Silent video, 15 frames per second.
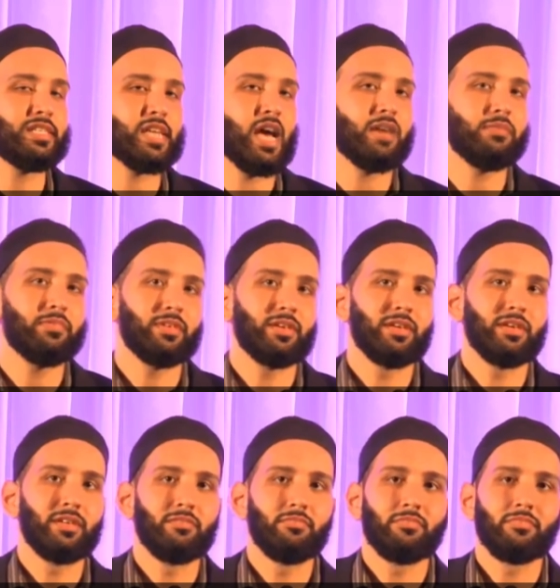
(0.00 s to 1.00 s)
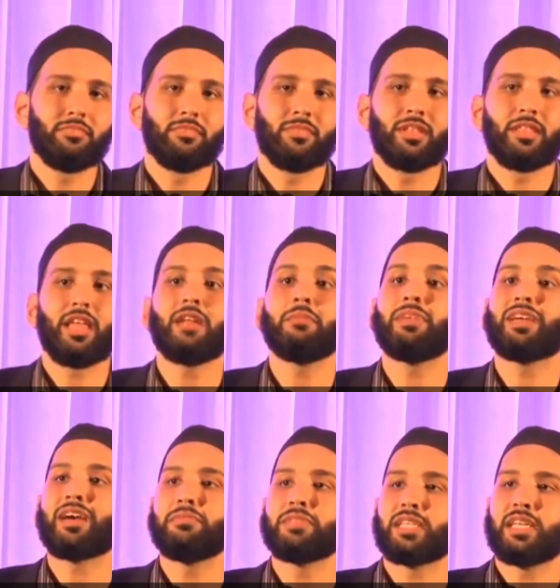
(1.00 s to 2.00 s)
time. Then it
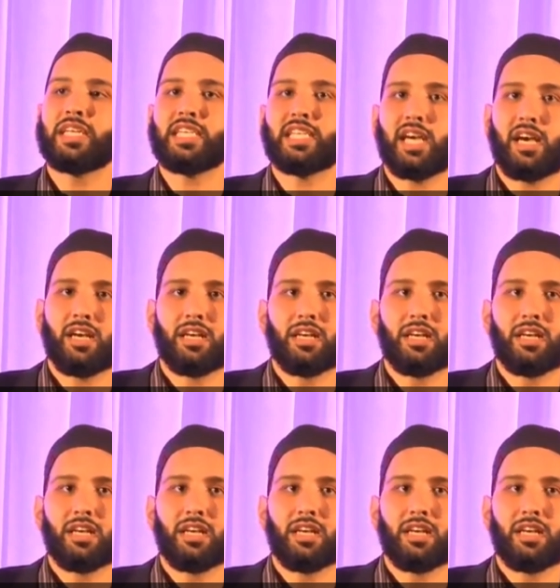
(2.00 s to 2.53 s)
becomes a niyyah.